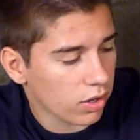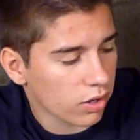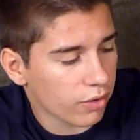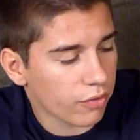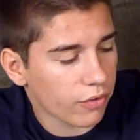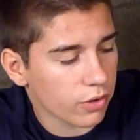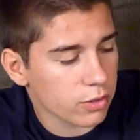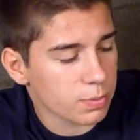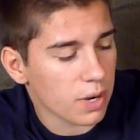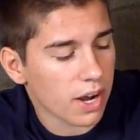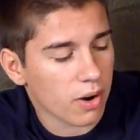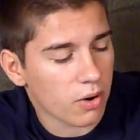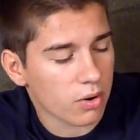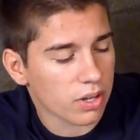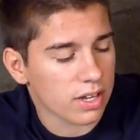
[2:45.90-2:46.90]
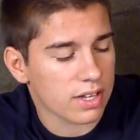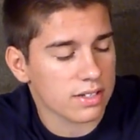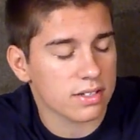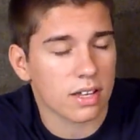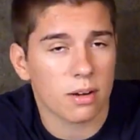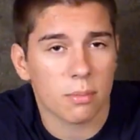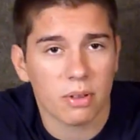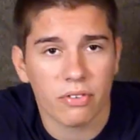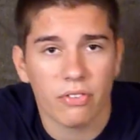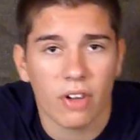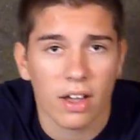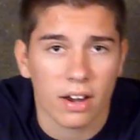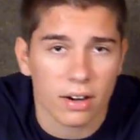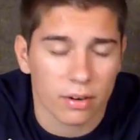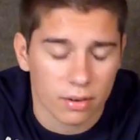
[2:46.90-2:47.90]
your first priority is going to be
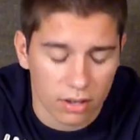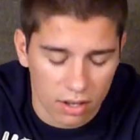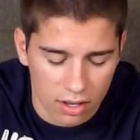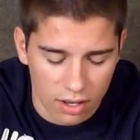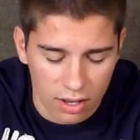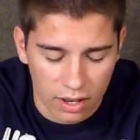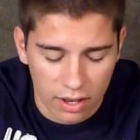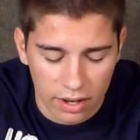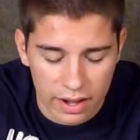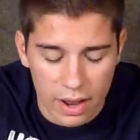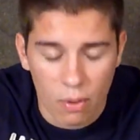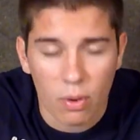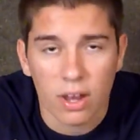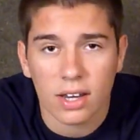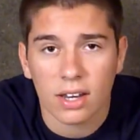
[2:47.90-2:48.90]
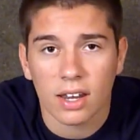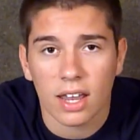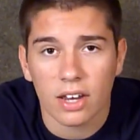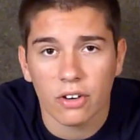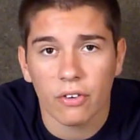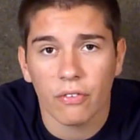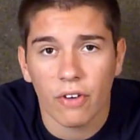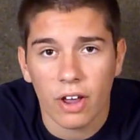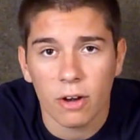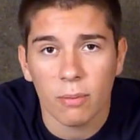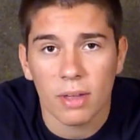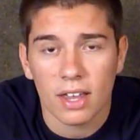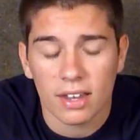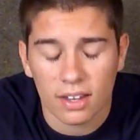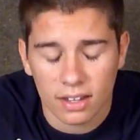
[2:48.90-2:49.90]
fire. Now when in your fire
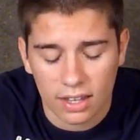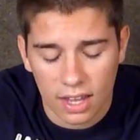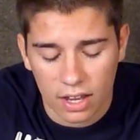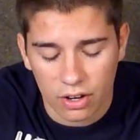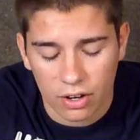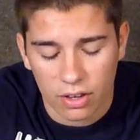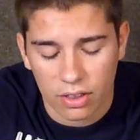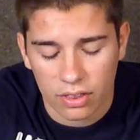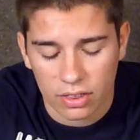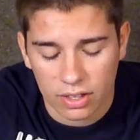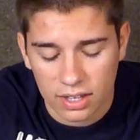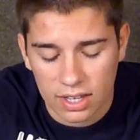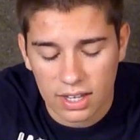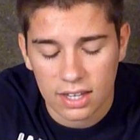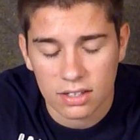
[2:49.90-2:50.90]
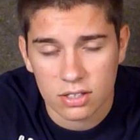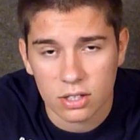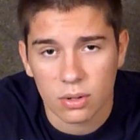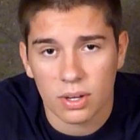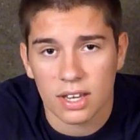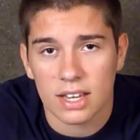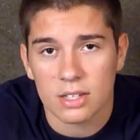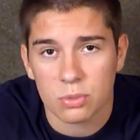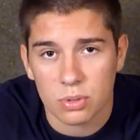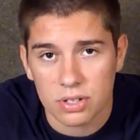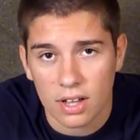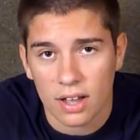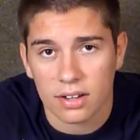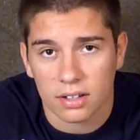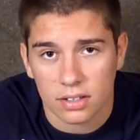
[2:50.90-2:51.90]
making kit, the key to it is
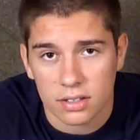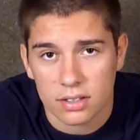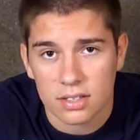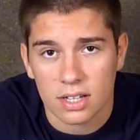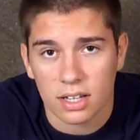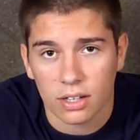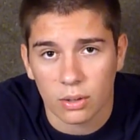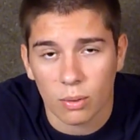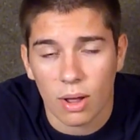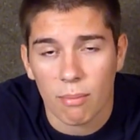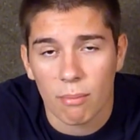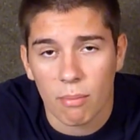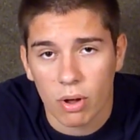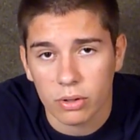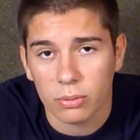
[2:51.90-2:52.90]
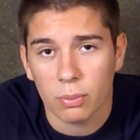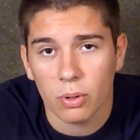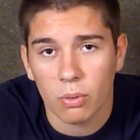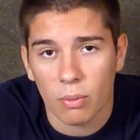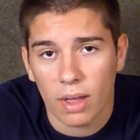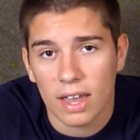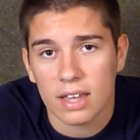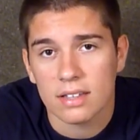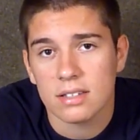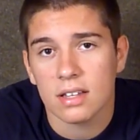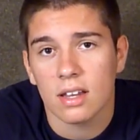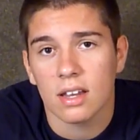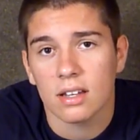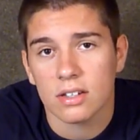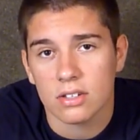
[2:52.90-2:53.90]
redundancy. You want multiple ways
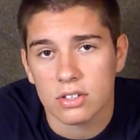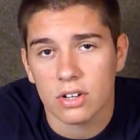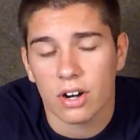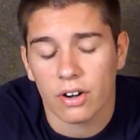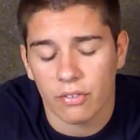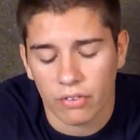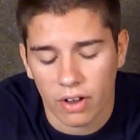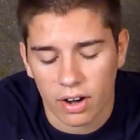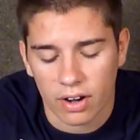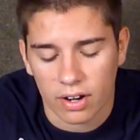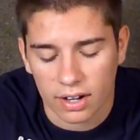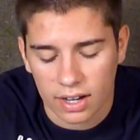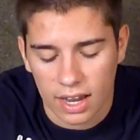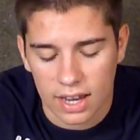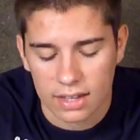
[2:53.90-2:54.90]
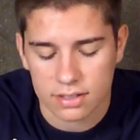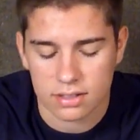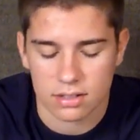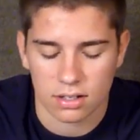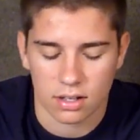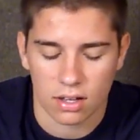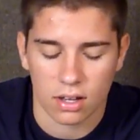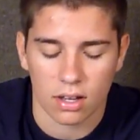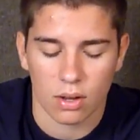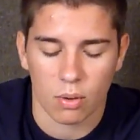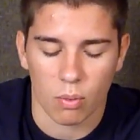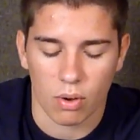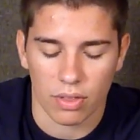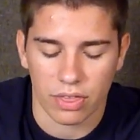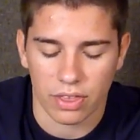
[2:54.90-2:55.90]
to start a fire in case
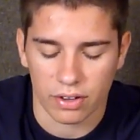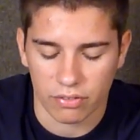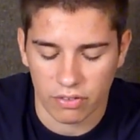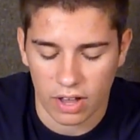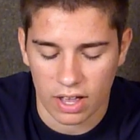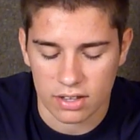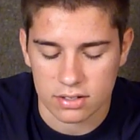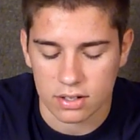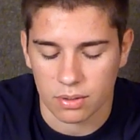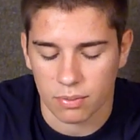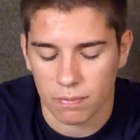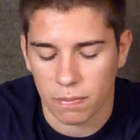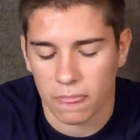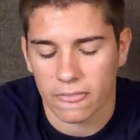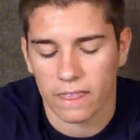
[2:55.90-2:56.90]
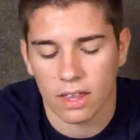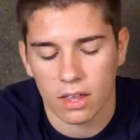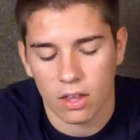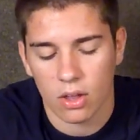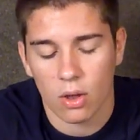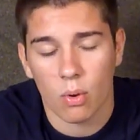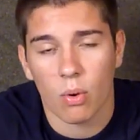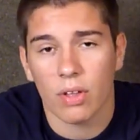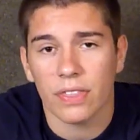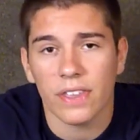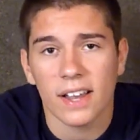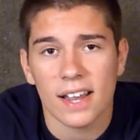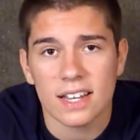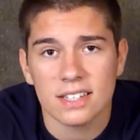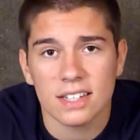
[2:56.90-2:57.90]
one thing fails you. One
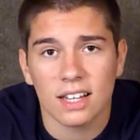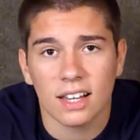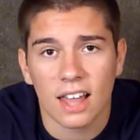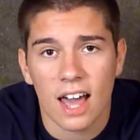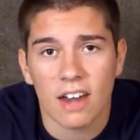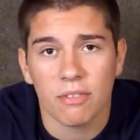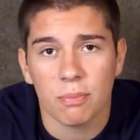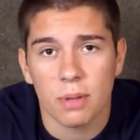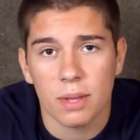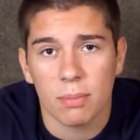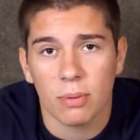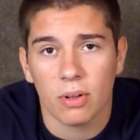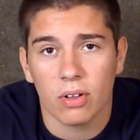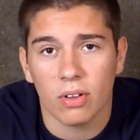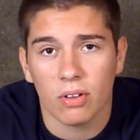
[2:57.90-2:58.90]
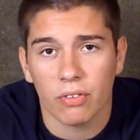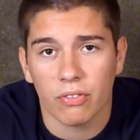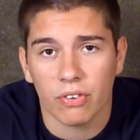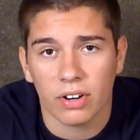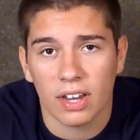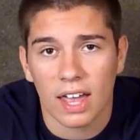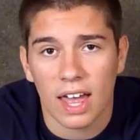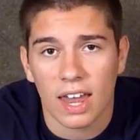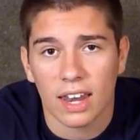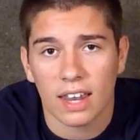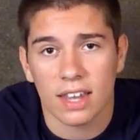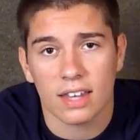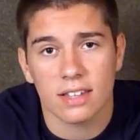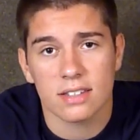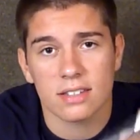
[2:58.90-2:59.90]
thing I see a lot of people forget
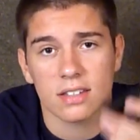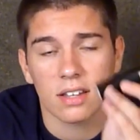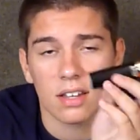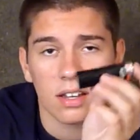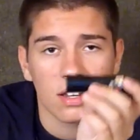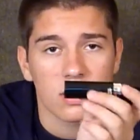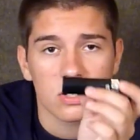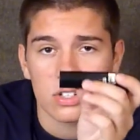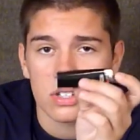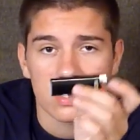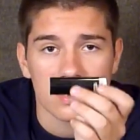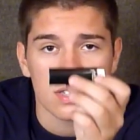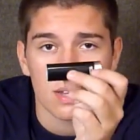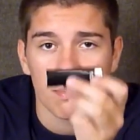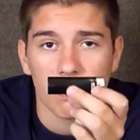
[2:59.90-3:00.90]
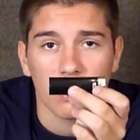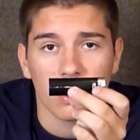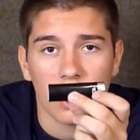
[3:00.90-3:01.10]
is just a simple